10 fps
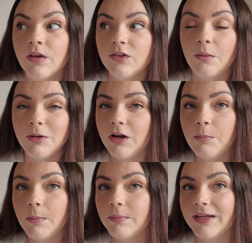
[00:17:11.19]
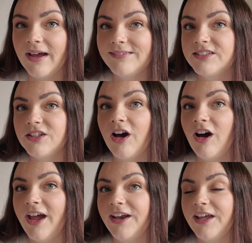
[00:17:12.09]
So I'm going to probably have to start
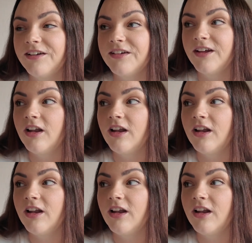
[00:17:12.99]
ironing.